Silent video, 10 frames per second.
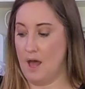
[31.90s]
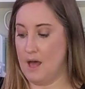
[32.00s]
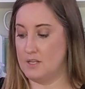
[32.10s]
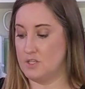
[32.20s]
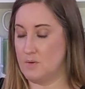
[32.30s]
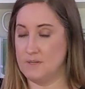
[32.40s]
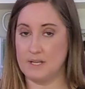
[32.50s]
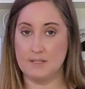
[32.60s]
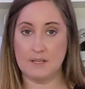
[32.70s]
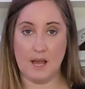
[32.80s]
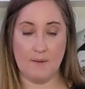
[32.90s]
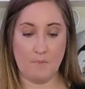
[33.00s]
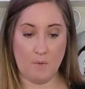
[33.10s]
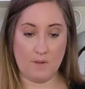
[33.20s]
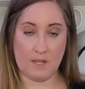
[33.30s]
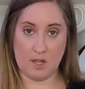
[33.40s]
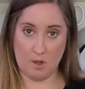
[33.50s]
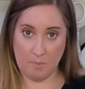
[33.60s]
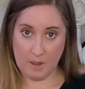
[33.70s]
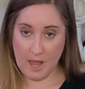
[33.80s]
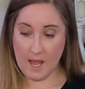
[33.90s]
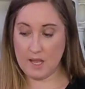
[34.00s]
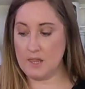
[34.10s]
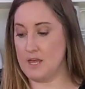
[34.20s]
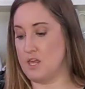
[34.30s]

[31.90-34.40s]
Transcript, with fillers: Uh, so it does come with a little plug